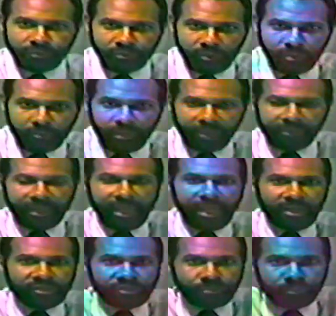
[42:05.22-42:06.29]
you know about
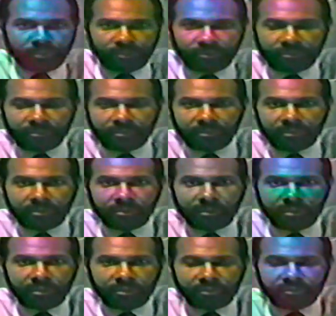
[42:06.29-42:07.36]
algebra
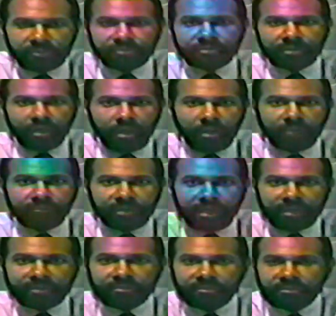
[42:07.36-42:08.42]
to solve
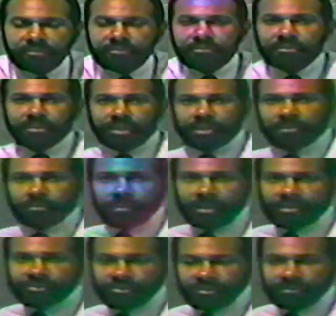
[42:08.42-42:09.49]
that
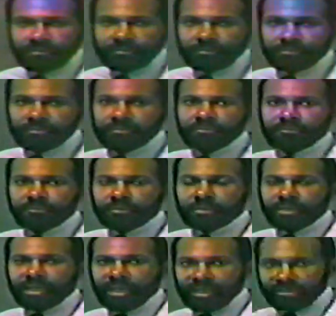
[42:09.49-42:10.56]
equation
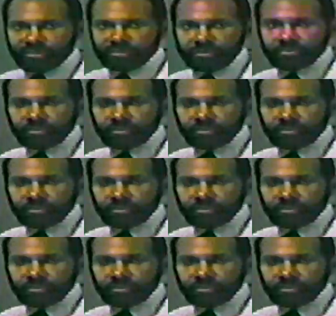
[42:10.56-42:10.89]
for x,